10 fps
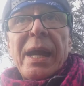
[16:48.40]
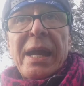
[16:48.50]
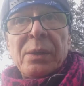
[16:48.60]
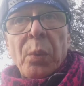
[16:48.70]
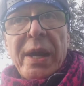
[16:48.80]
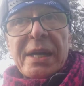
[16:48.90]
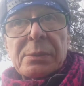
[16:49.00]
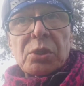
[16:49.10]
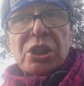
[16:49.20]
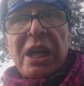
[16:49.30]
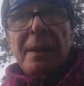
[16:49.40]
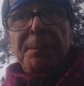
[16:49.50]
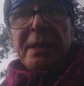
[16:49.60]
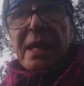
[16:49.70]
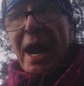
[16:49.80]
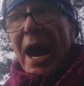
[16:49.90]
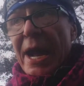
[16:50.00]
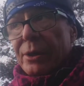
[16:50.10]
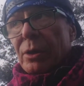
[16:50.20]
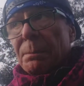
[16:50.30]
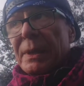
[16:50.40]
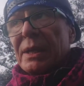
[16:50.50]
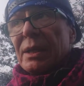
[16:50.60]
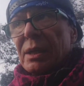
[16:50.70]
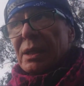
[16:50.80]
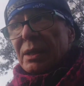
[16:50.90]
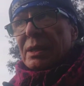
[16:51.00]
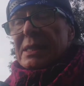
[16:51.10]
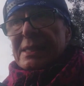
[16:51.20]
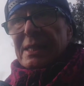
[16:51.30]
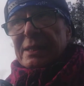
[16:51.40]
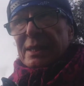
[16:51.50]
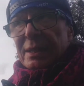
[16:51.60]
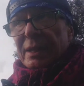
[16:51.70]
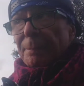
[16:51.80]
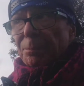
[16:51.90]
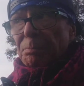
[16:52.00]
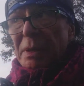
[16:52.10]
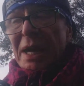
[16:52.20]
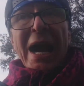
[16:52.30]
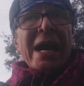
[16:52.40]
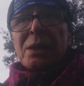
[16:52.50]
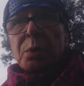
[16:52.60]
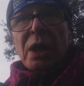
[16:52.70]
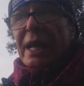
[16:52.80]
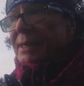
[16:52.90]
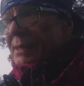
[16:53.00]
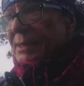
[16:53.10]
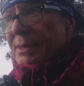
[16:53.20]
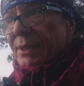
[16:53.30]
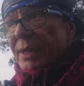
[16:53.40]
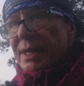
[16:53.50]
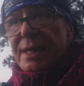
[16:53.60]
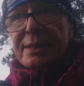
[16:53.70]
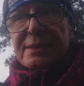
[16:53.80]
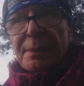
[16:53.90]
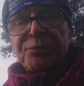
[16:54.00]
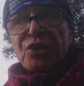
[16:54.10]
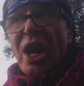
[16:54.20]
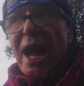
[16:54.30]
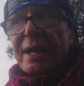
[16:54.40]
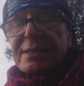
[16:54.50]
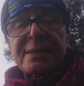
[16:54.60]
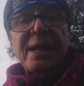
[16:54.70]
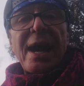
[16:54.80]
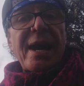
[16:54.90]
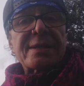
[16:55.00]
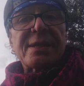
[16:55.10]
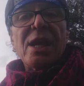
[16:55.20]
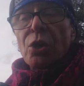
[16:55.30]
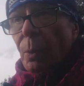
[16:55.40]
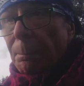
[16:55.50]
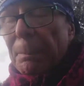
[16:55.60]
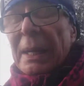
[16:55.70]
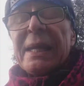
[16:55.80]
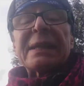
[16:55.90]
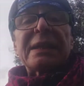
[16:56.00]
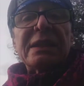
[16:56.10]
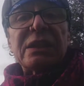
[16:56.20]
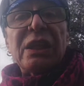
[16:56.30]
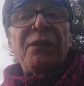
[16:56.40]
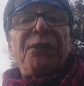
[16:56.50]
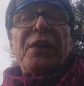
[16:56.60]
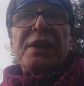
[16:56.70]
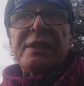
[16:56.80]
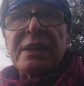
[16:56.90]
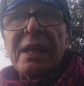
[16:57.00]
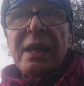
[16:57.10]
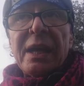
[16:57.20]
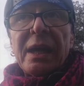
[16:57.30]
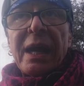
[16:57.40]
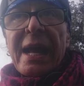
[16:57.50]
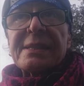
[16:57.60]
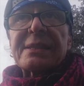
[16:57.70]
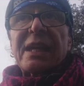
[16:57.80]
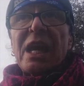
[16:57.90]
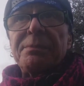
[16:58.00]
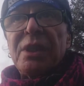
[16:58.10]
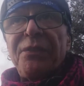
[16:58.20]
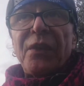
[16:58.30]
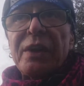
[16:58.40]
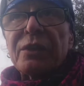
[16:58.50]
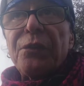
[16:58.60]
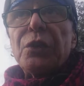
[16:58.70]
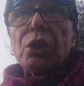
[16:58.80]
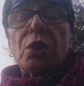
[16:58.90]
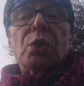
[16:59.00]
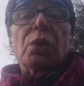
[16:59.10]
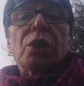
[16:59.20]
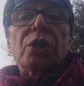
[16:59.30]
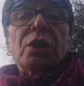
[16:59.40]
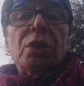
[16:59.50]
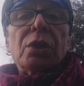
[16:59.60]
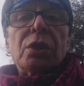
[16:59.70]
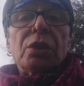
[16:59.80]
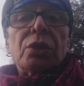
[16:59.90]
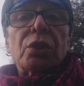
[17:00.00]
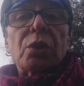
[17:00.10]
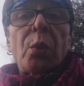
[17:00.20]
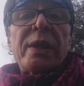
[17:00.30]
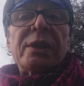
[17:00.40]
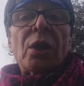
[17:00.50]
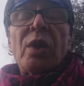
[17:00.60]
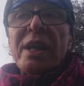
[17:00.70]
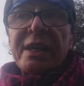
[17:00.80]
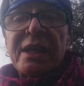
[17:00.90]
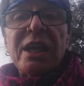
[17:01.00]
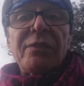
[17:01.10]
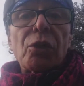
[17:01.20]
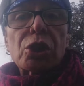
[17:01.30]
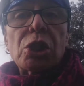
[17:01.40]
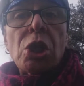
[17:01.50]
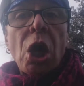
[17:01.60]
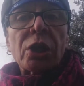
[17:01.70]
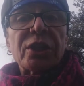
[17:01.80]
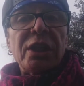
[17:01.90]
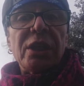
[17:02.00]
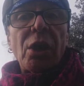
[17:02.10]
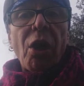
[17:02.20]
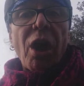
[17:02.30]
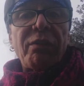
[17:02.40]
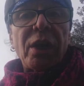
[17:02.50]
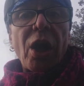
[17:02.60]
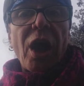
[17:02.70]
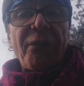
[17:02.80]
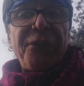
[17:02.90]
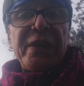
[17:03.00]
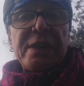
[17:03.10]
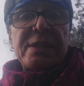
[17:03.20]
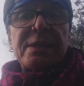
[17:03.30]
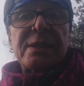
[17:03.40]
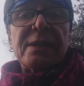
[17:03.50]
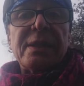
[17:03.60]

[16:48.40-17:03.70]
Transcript: And where was sleepy Iron Bee sitting, behind were like streets, some trucks, cars, completely different landscape, different view to the window. He was not in the Oval Office.